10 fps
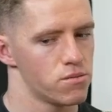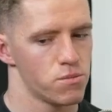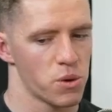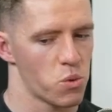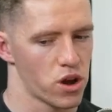
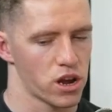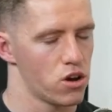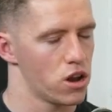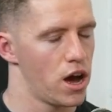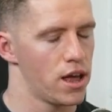been working
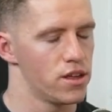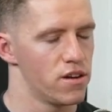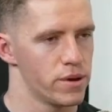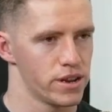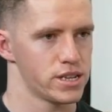online that
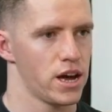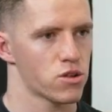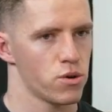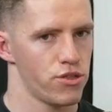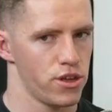I've been in touch
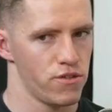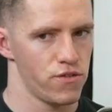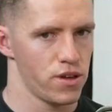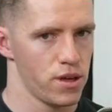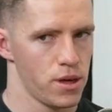with that have
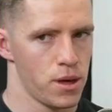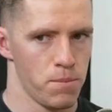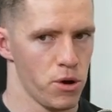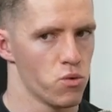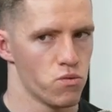
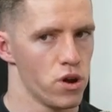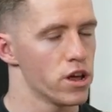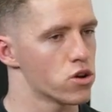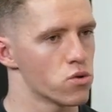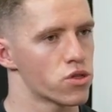built really
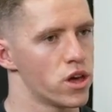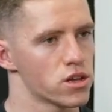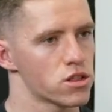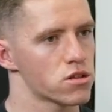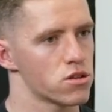cool
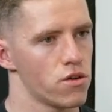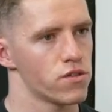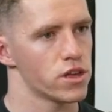things over the